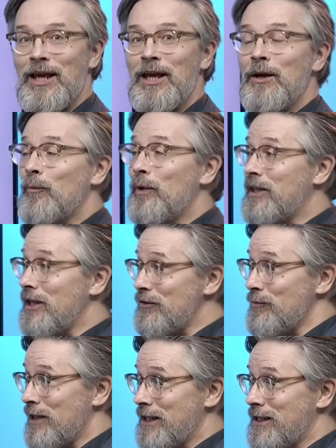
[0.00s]
With this
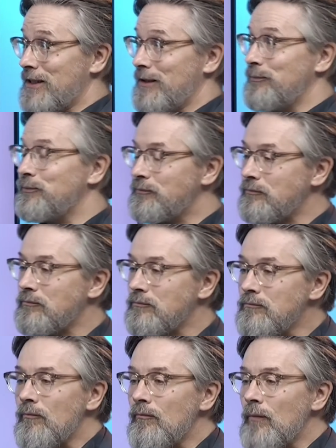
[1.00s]
release,
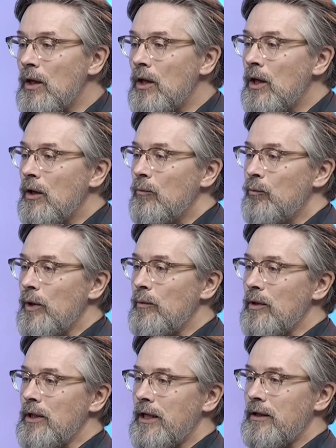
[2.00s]
we will
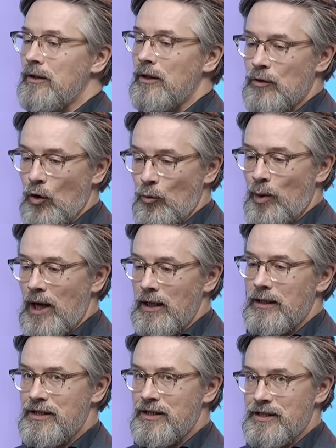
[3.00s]
let Copilot
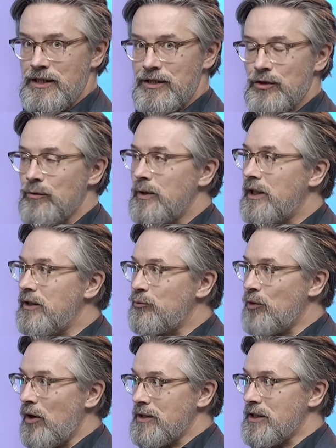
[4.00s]
assist you in the
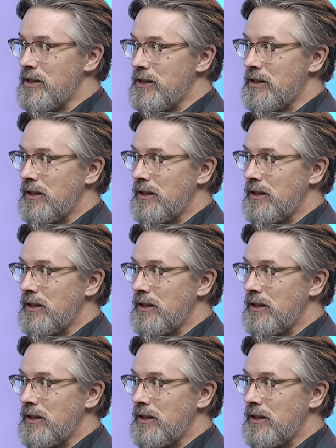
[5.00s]
process,